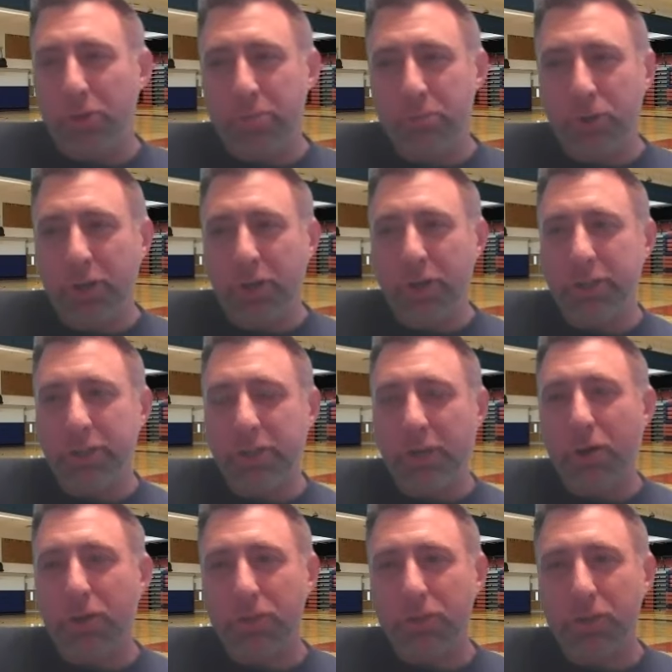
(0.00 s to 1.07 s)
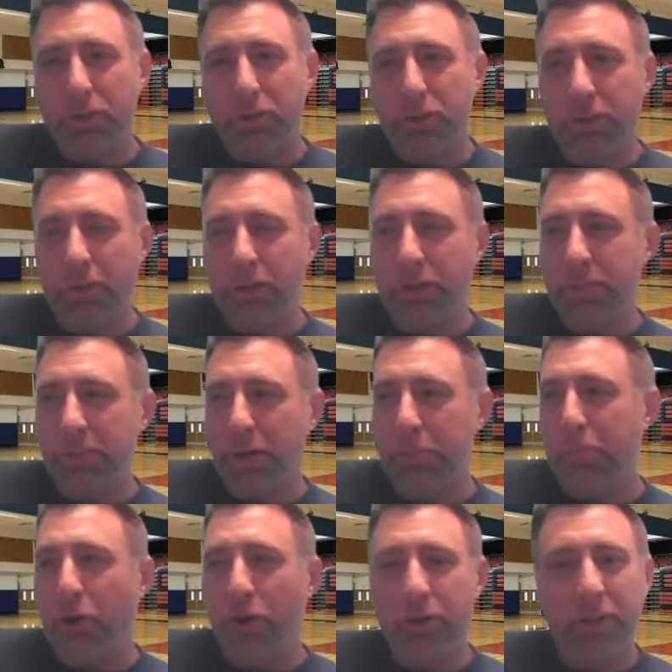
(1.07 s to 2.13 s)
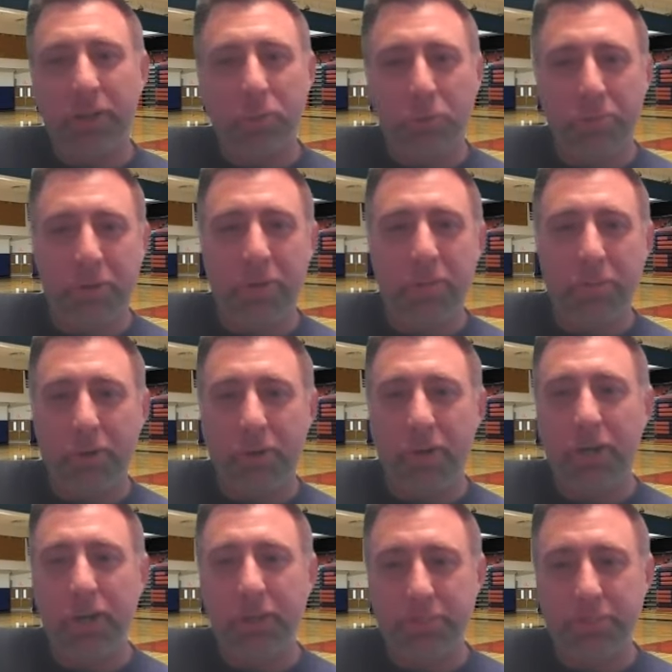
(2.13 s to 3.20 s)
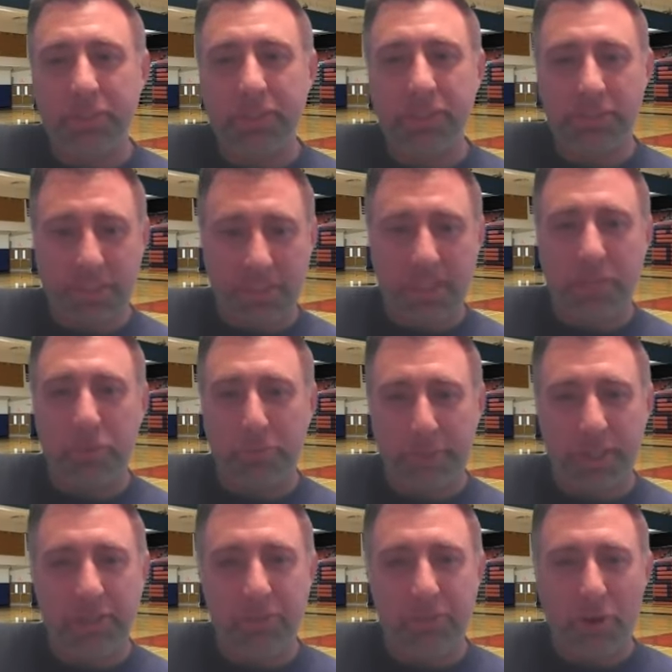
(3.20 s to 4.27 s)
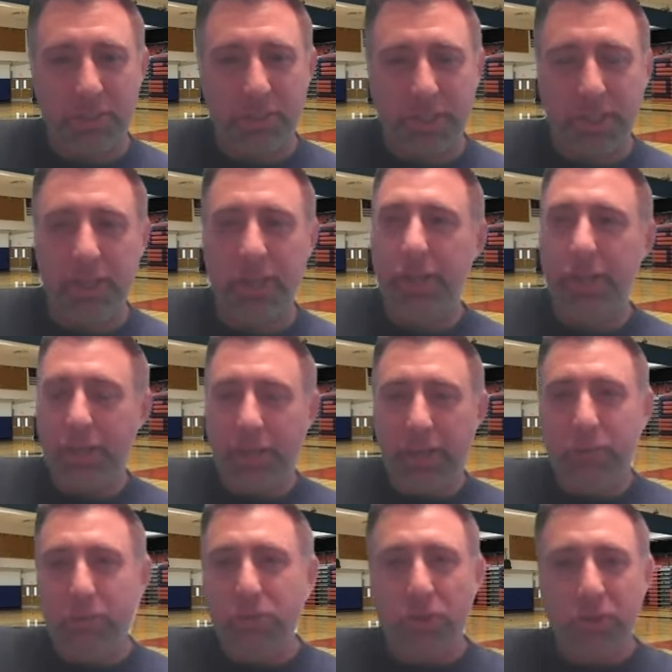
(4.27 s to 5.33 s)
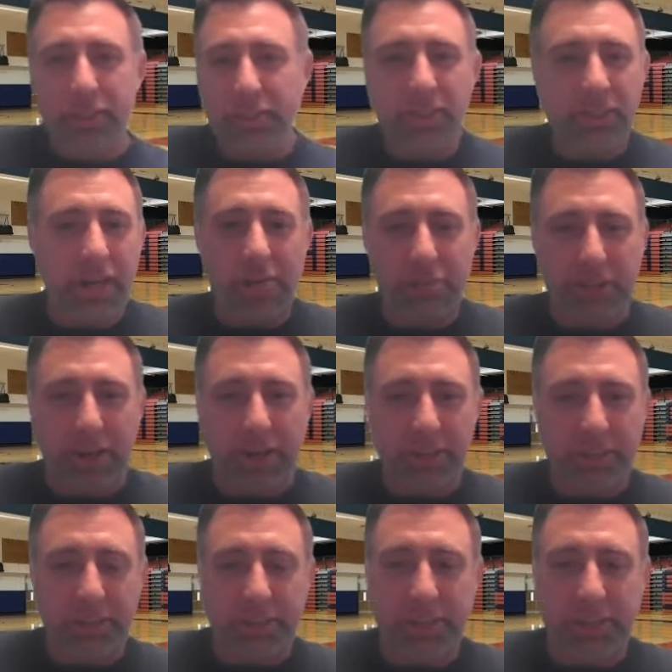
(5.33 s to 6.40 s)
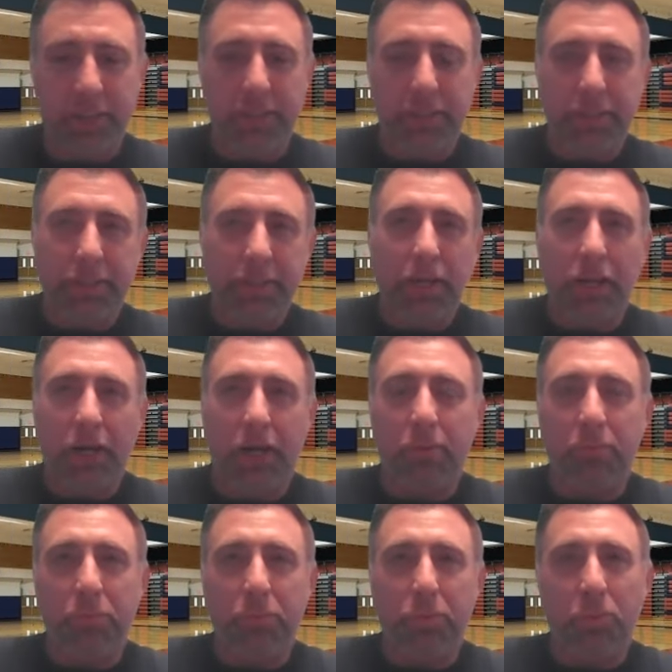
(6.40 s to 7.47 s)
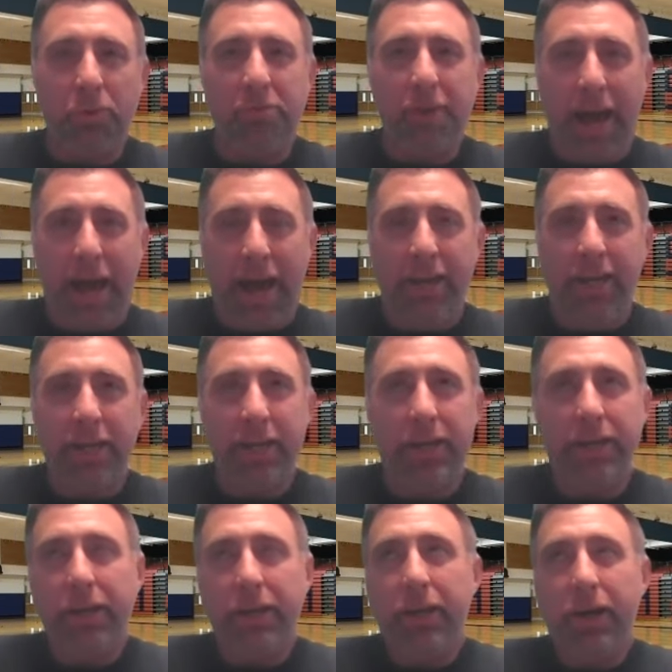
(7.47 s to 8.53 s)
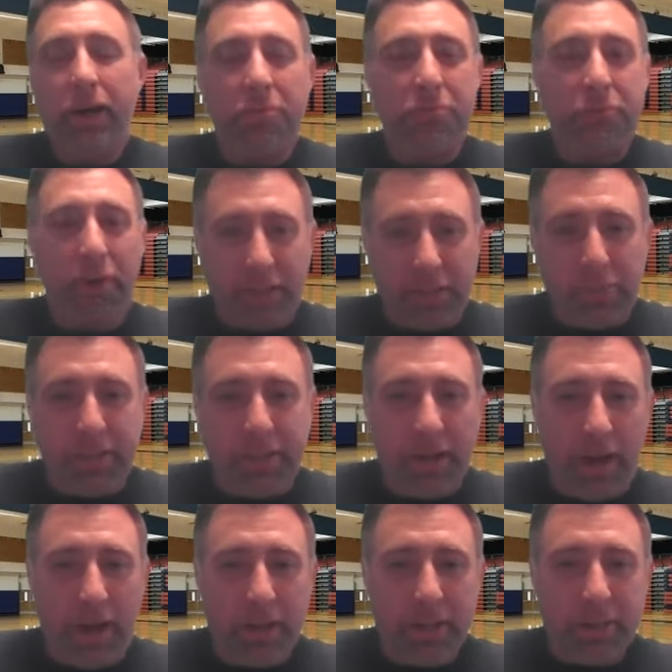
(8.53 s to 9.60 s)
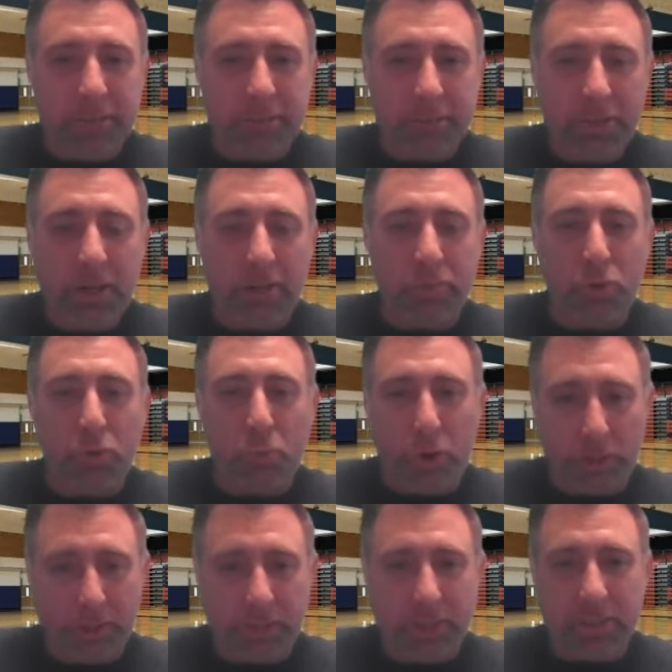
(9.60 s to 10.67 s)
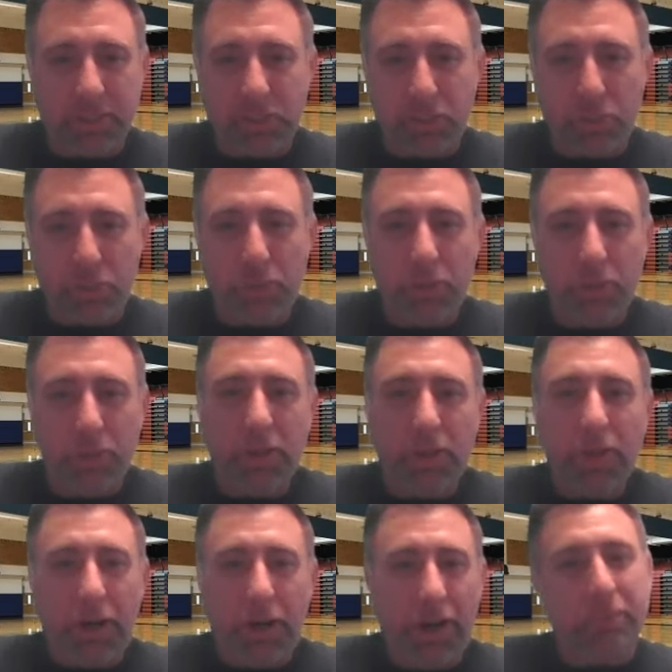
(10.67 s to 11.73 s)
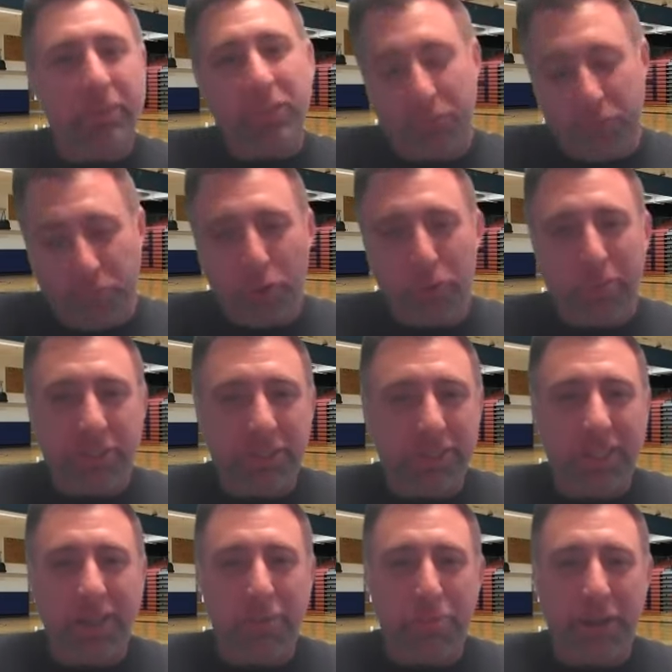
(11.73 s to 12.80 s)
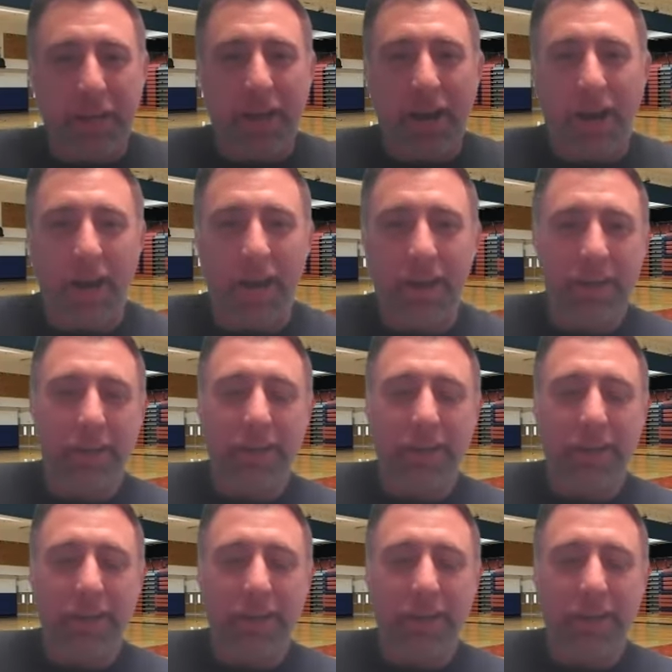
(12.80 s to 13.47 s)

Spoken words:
we're good to go. So Terry Bartlett will be an assistant with me at the varsity. He was on the staff last year. We've added Franklin Manaya, who works at the school. He's a former Cedar, big guy.